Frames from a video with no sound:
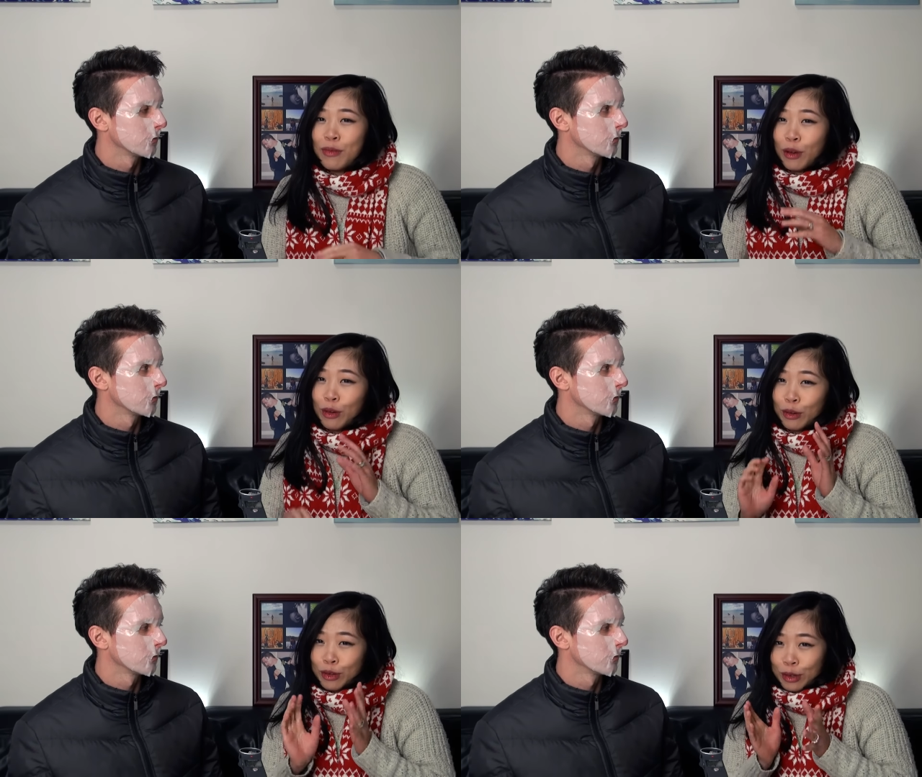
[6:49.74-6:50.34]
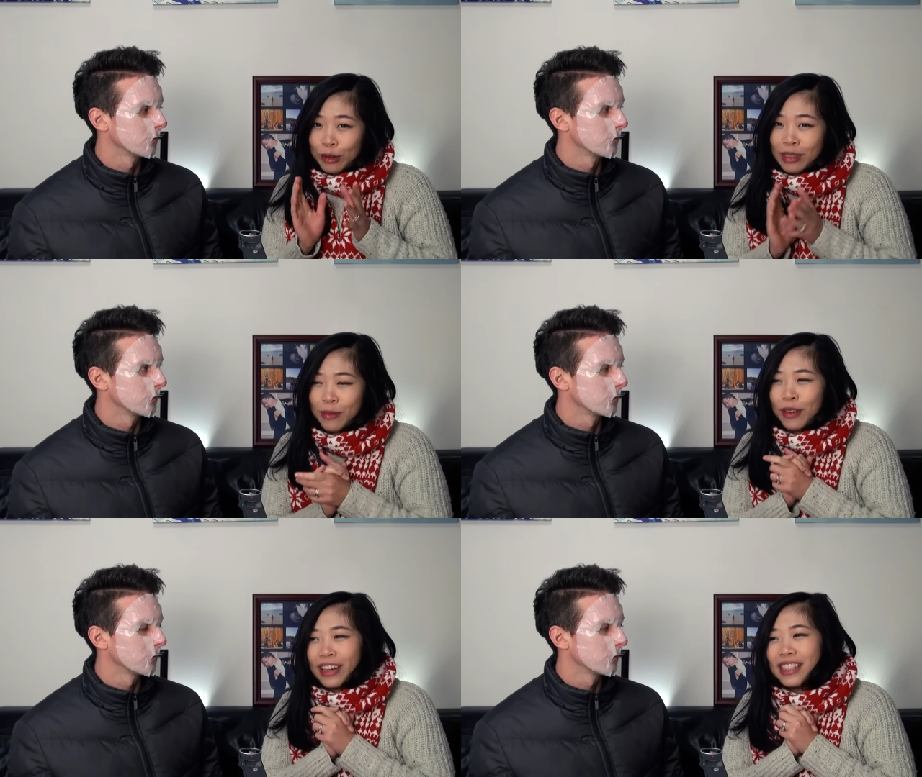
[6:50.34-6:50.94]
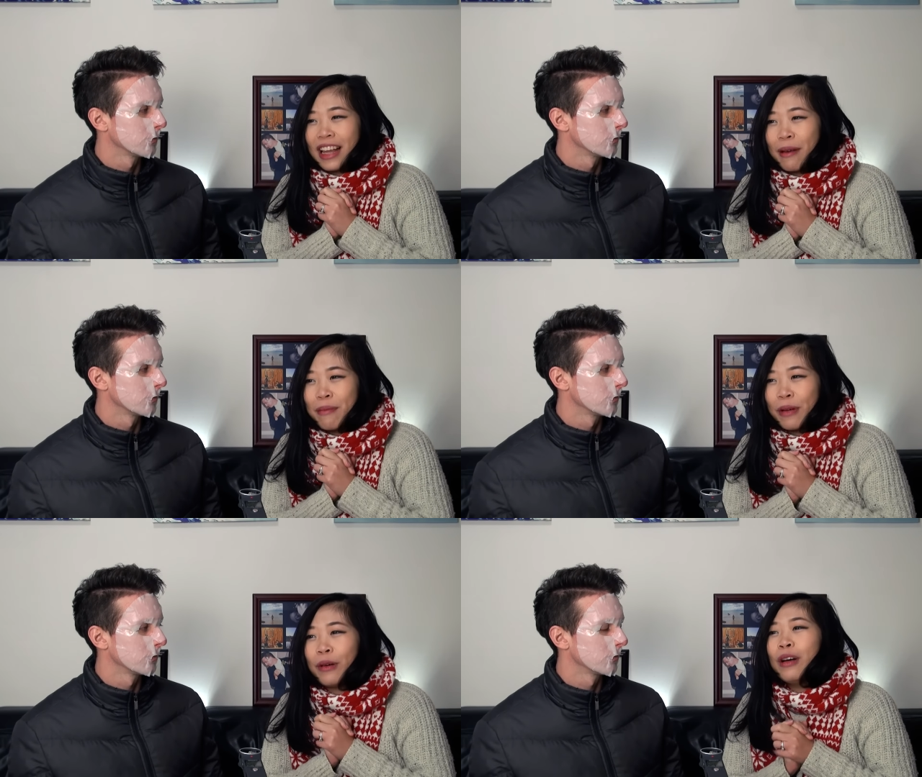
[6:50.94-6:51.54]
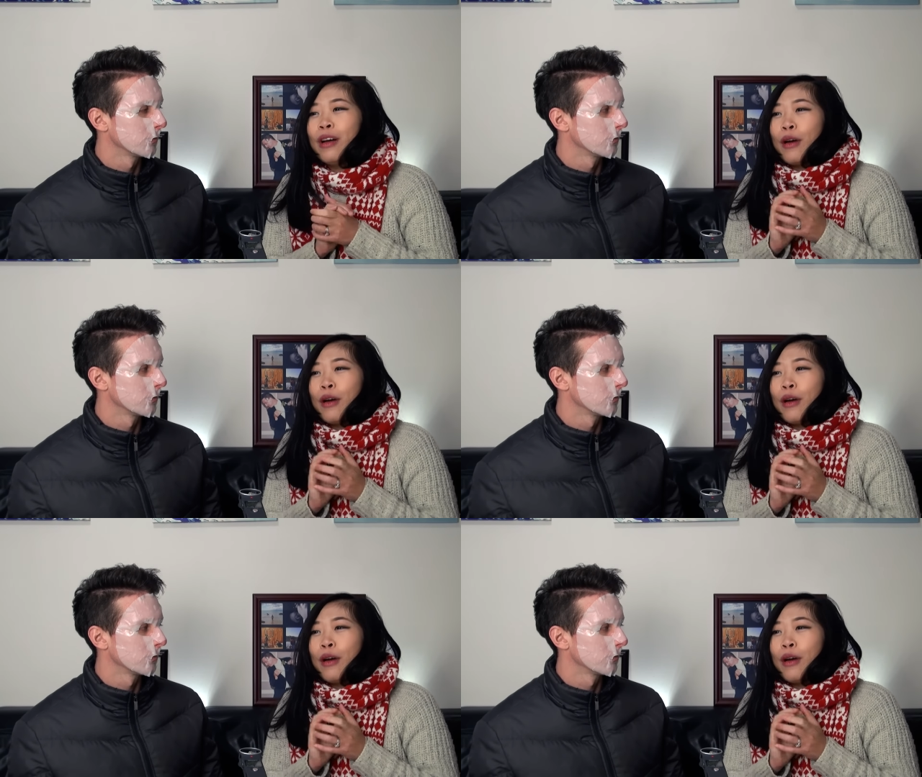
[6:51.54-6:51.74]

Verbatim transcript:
Speaker 1: photo shoots. For example,